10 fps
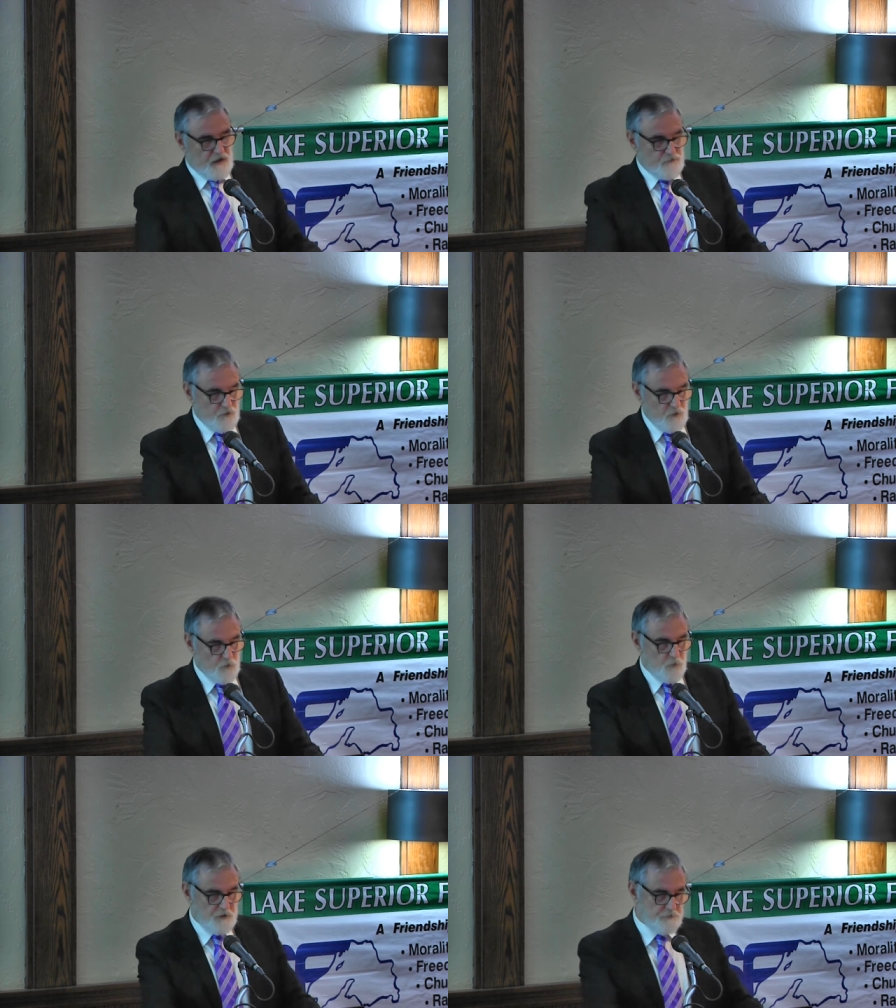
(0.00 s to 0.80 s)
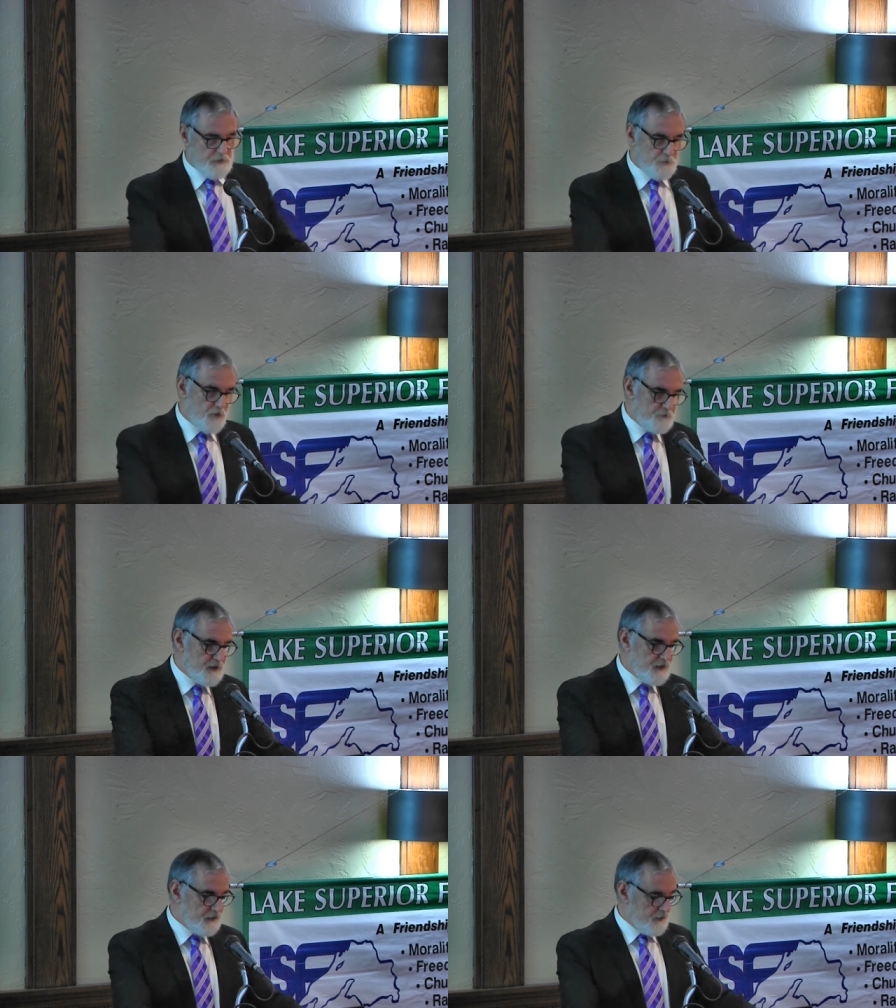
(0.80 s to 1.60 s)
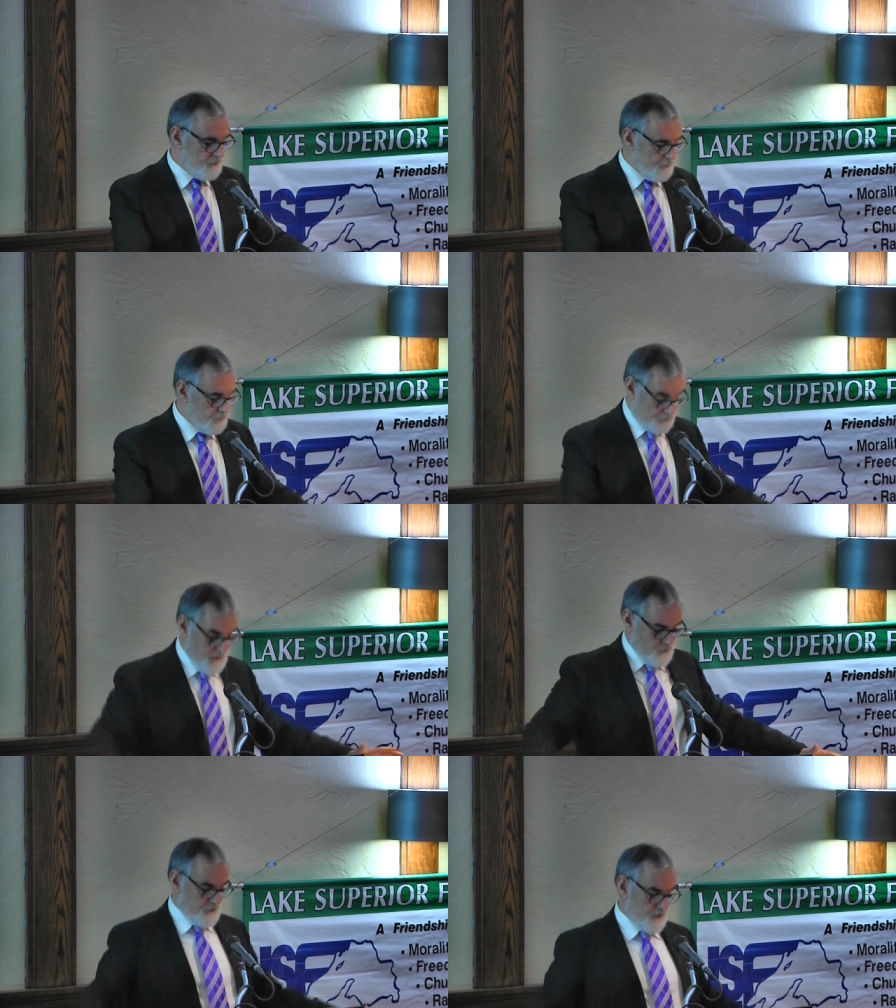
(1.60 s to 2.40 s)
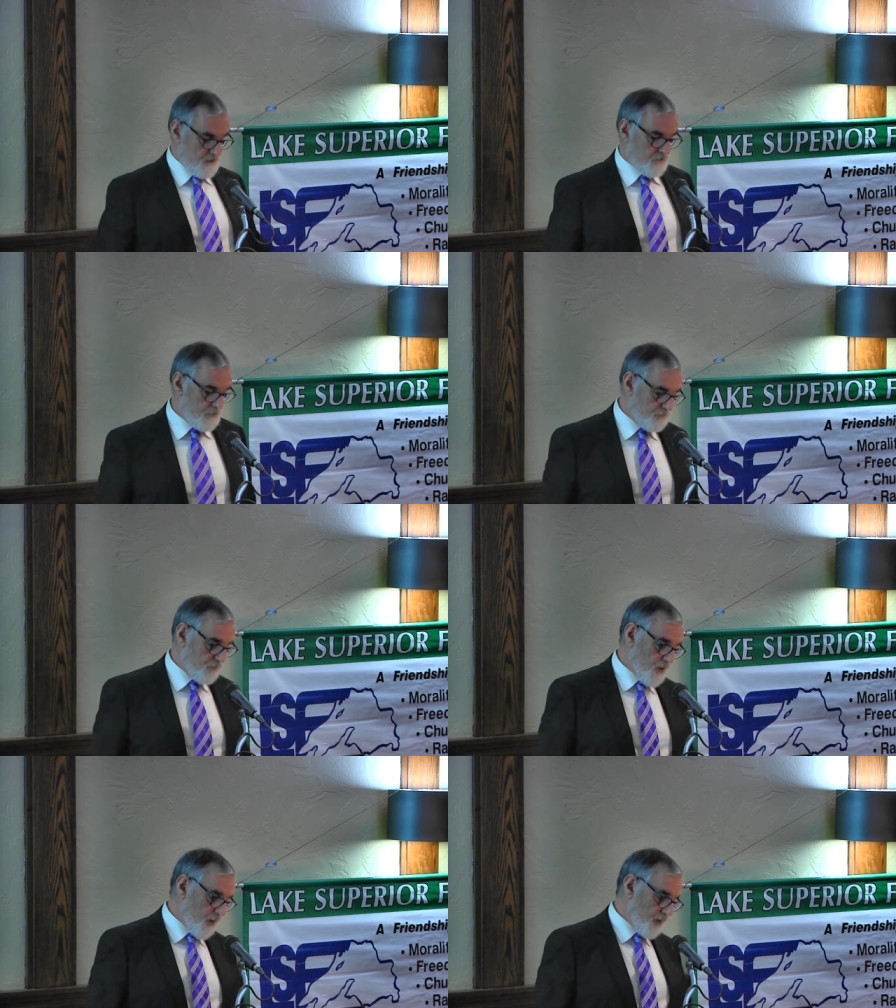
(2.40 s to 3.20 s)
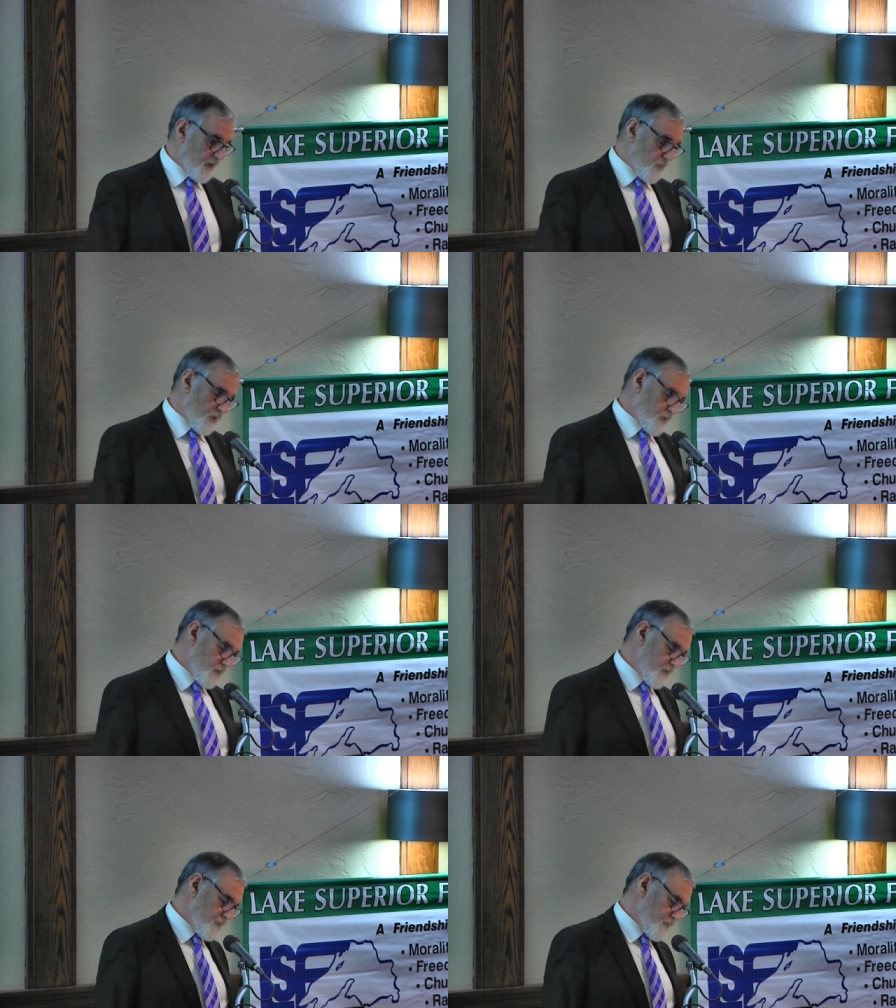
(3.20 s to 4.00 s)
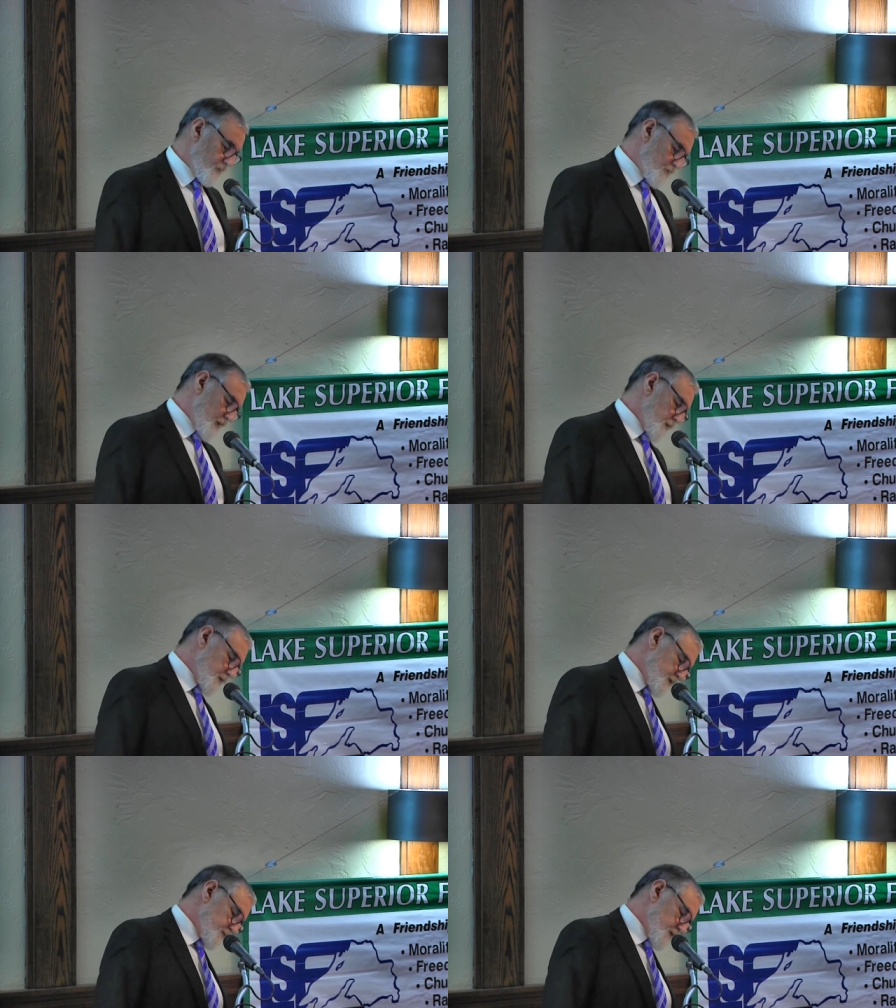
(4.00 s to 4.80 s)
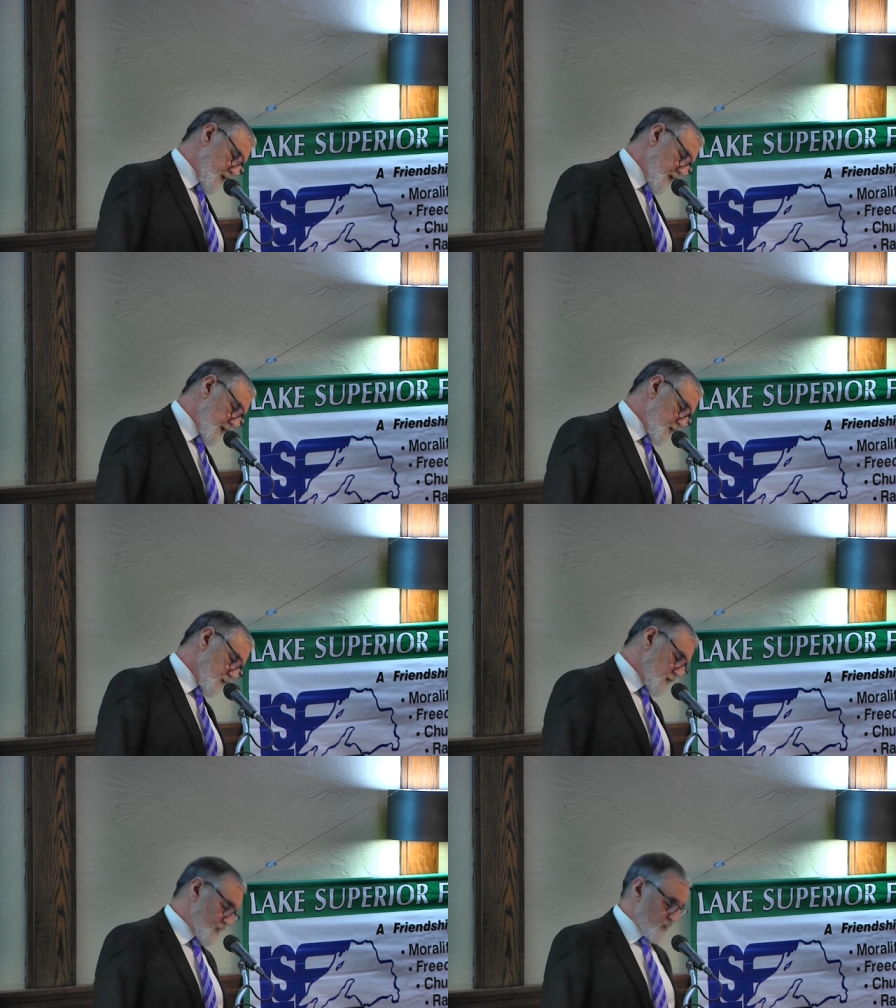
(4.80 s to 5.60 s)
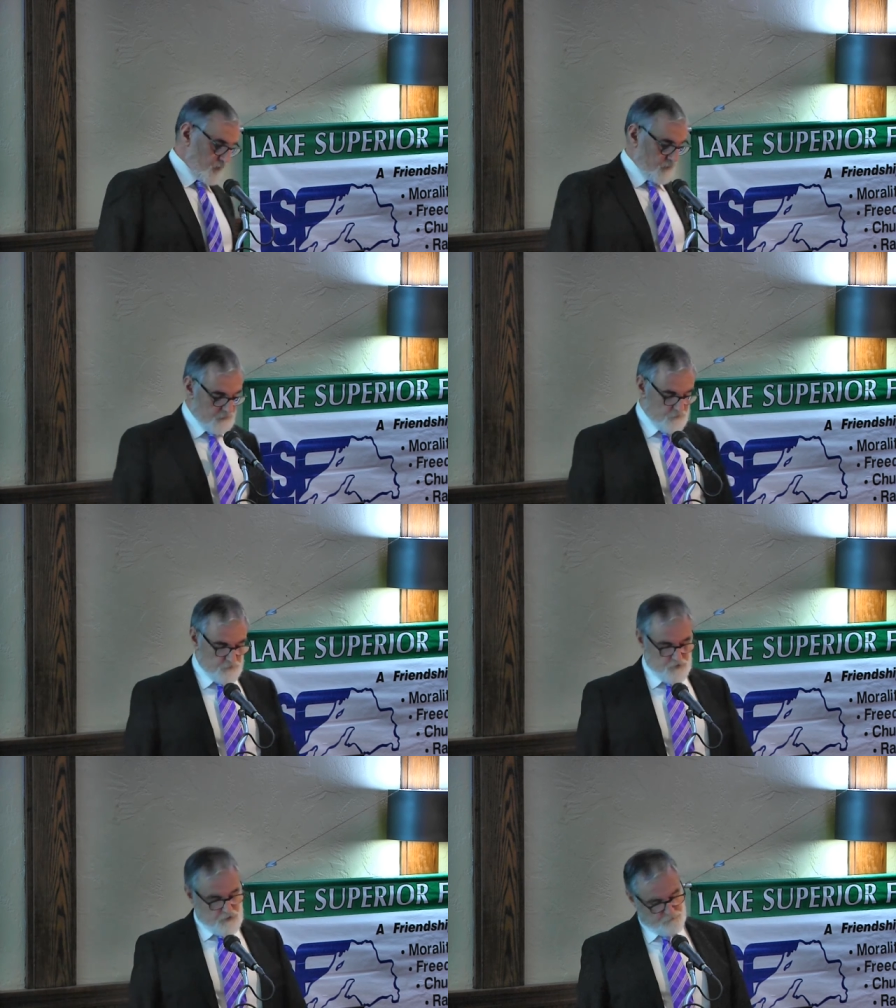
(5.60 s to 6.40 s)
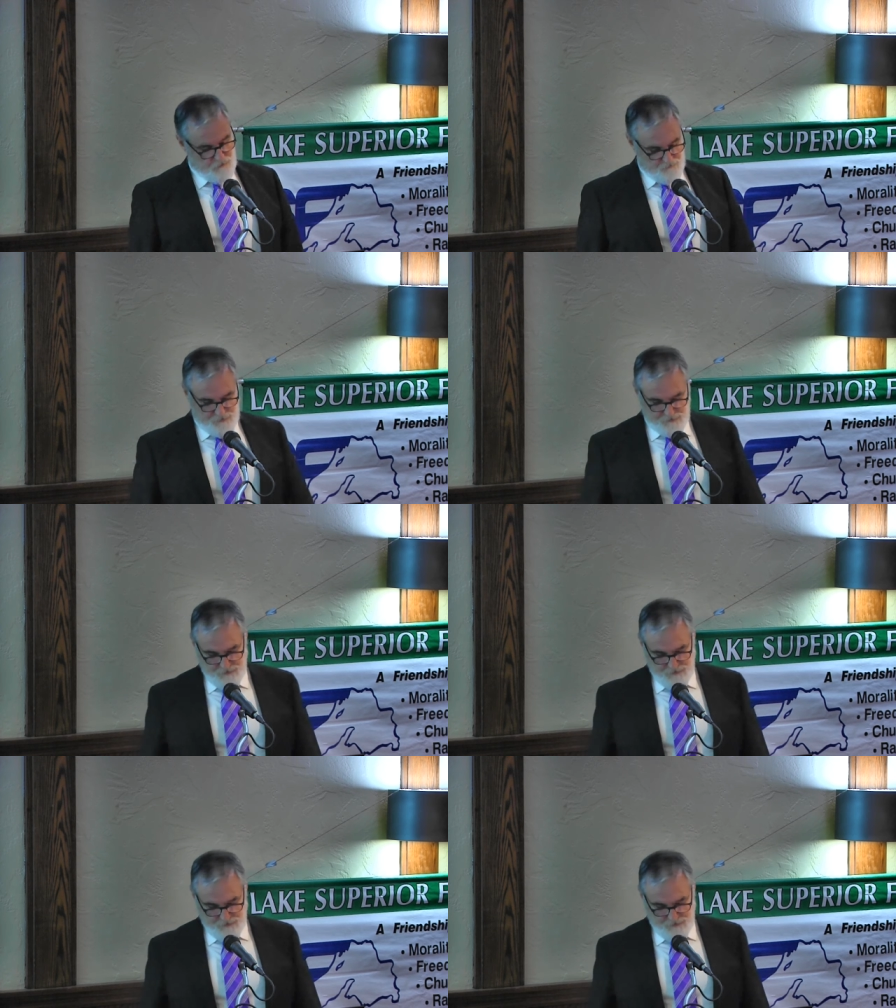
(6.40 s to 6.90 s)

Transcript: And so when people are peeing there, they look down and they see the fly and they wonder, is, is that really a fly? Or can I drown that